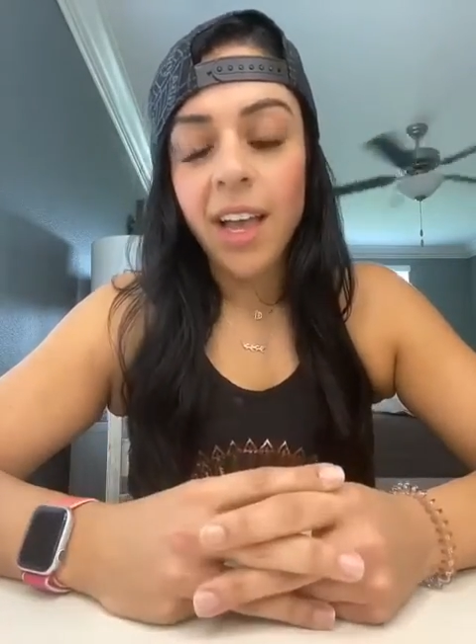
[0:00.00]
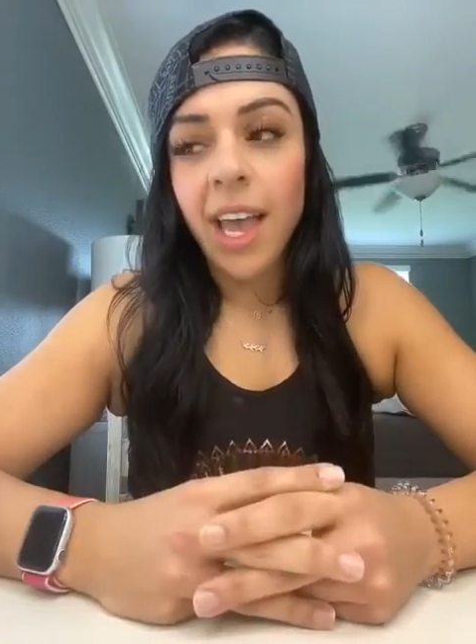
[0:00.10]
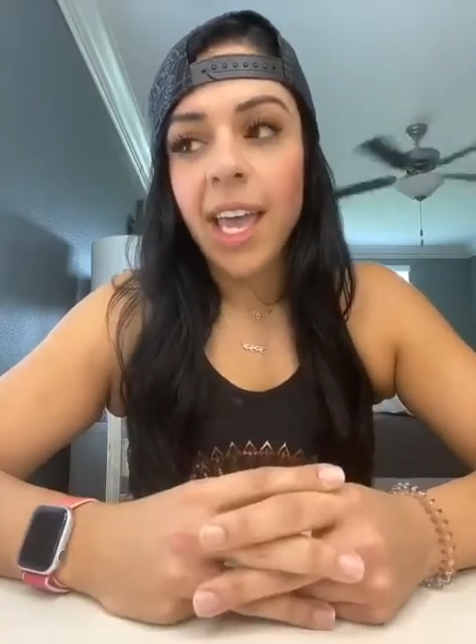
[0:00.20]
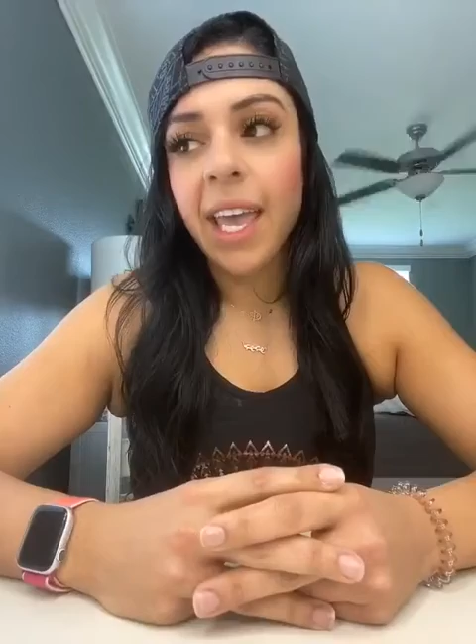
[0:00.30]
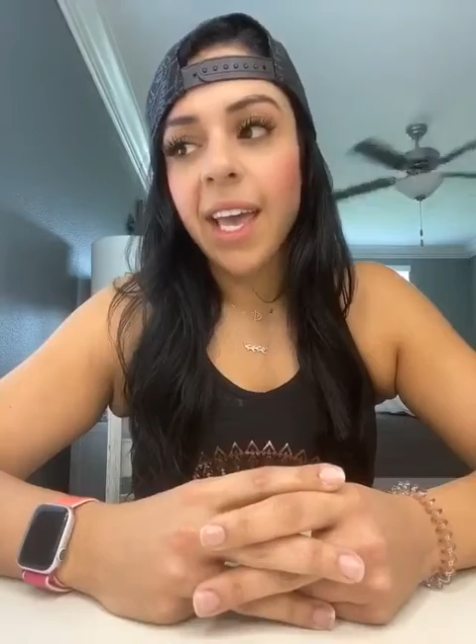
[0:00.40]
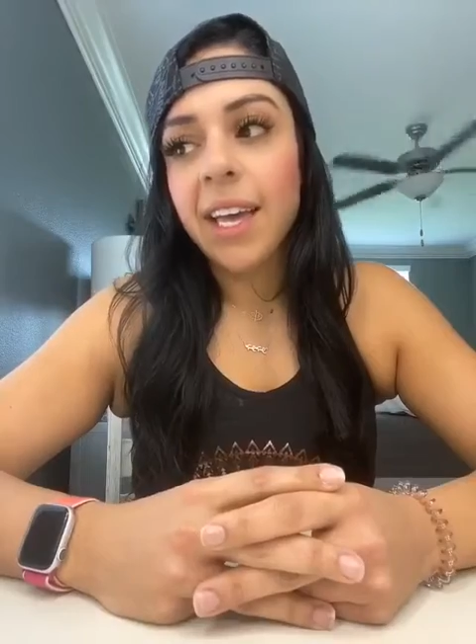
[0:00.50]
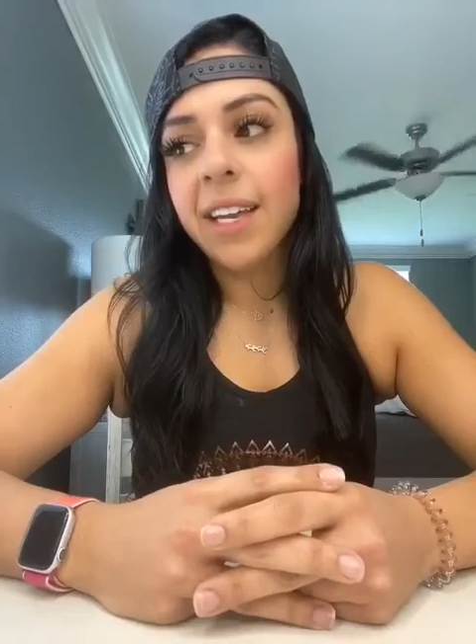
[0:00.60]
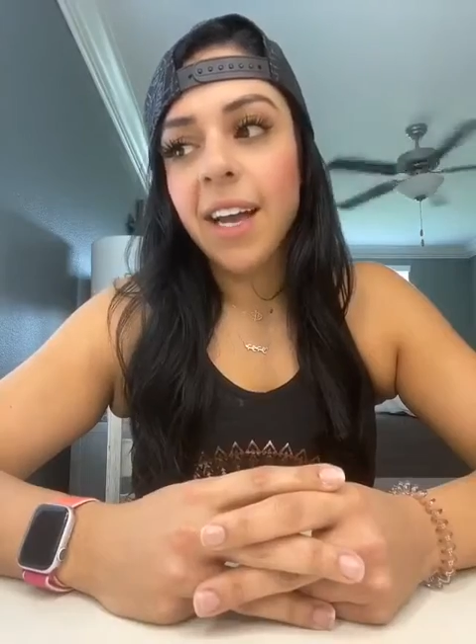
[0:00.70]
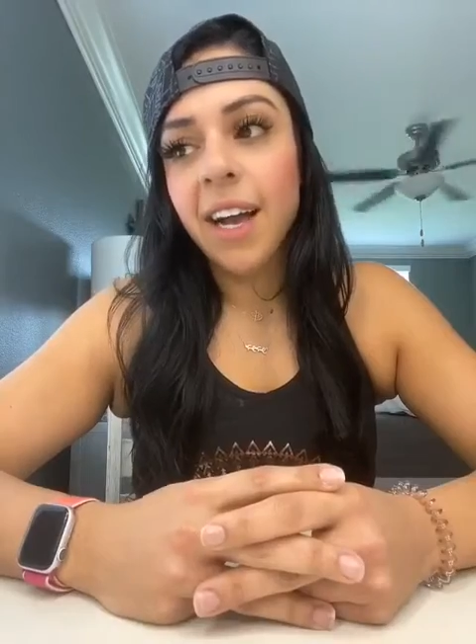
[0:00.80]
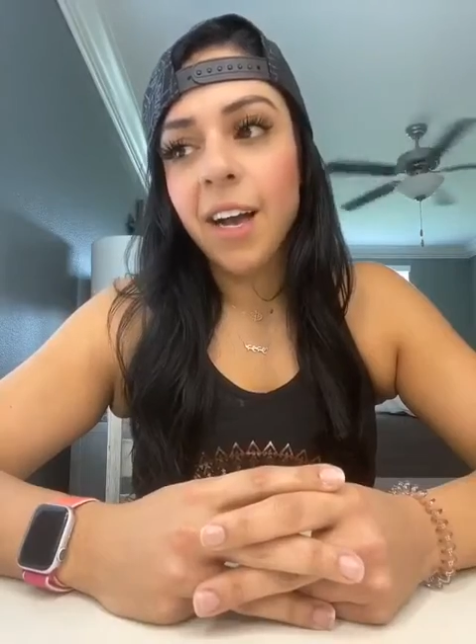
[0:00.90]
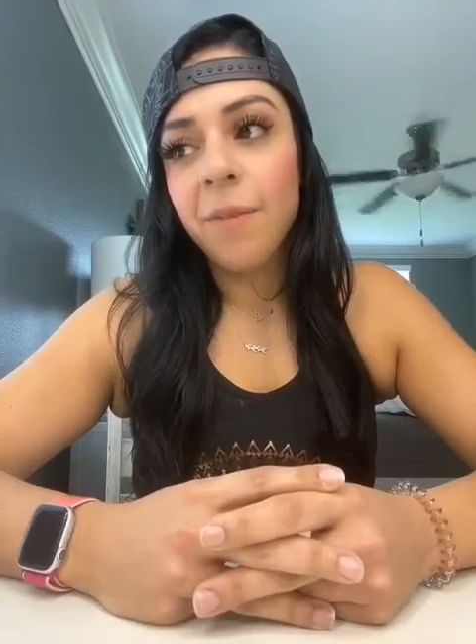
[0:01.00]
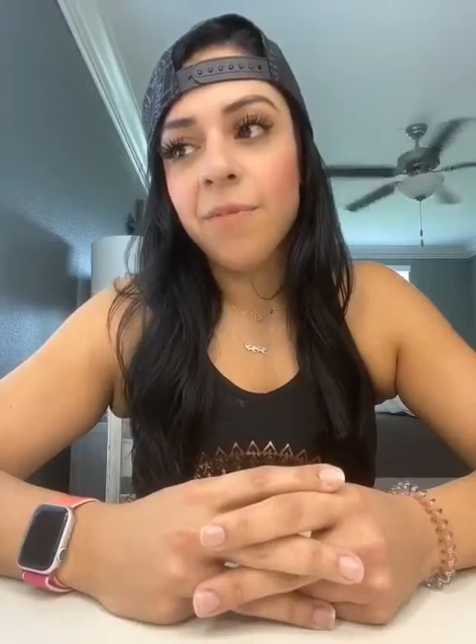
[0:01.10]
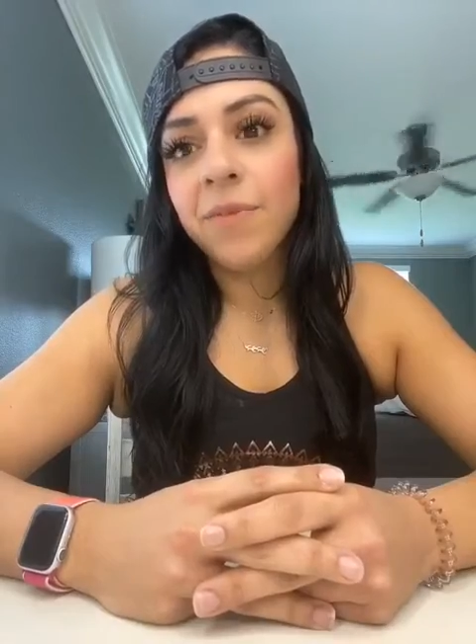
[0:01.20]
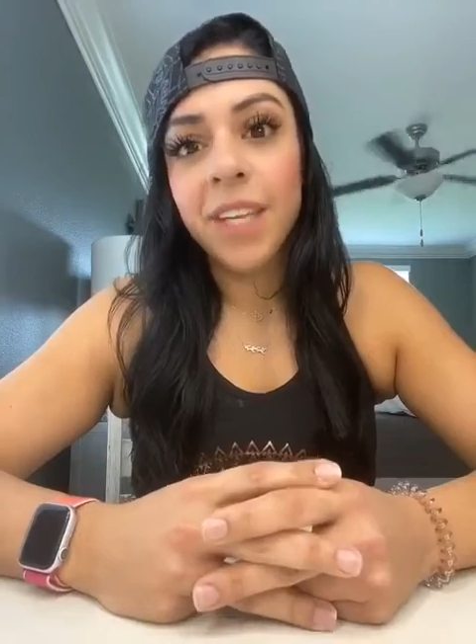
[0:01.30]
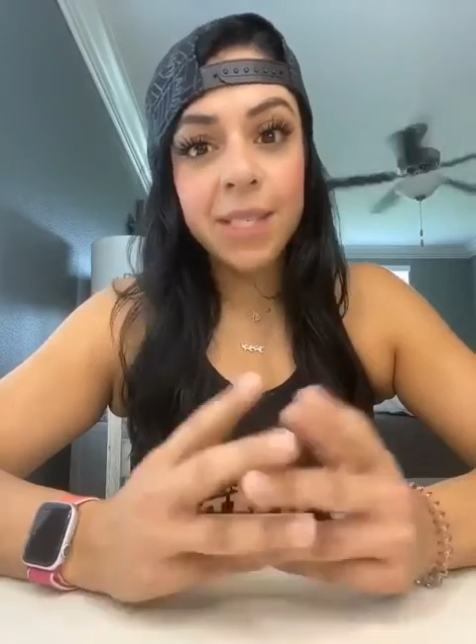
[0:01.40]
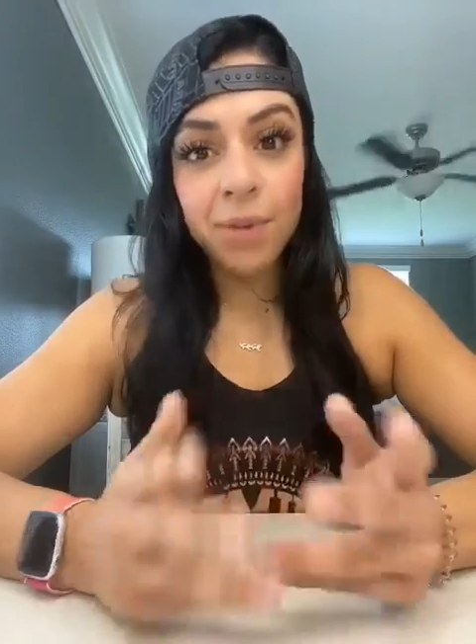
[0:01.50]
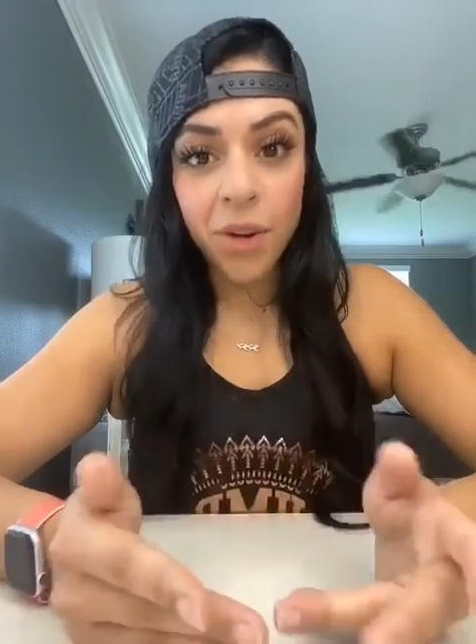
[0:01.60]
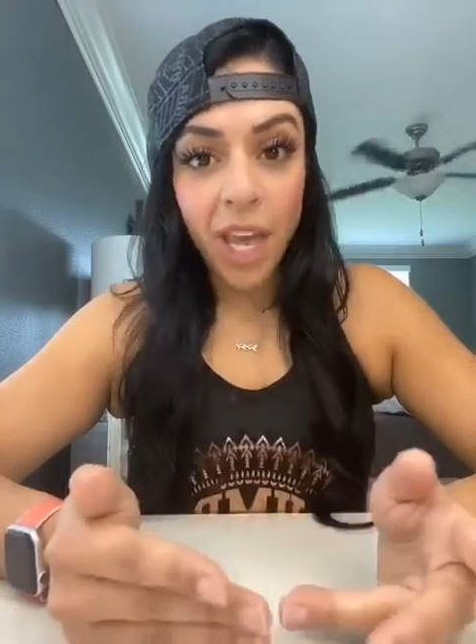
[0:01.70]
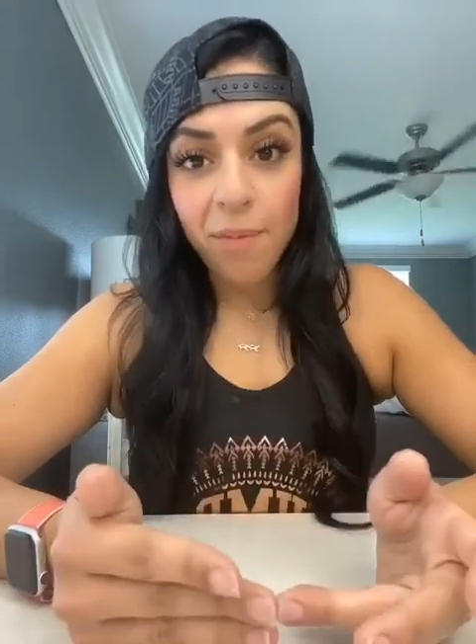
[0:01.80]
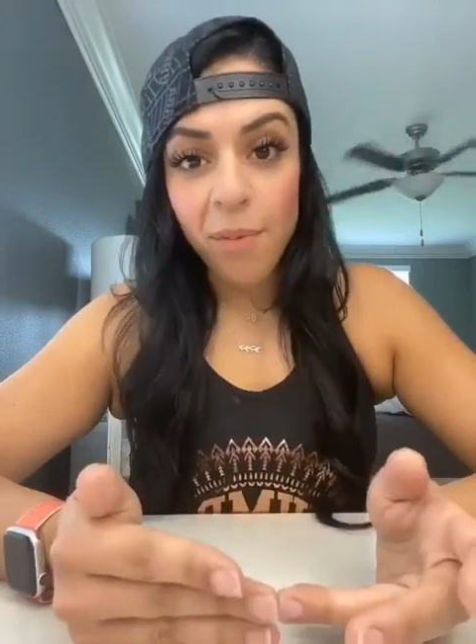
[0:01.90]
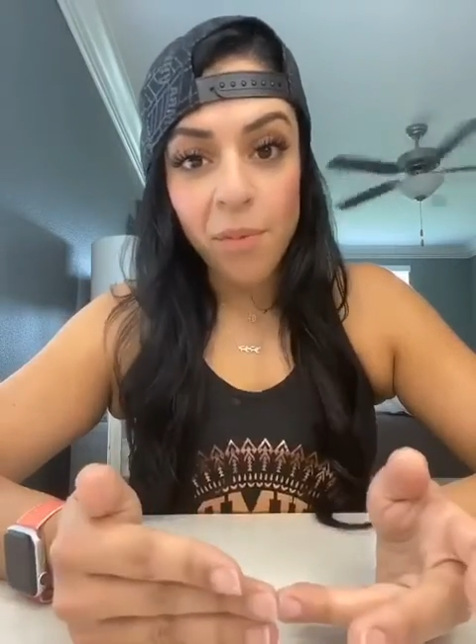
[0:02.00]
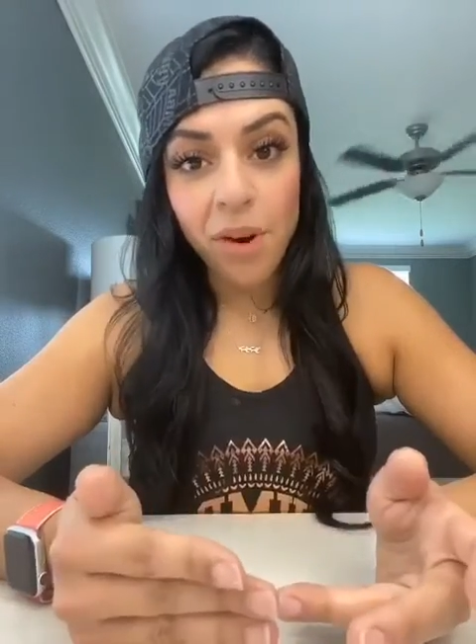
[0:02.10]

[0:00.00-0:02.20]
And Yasmeel came on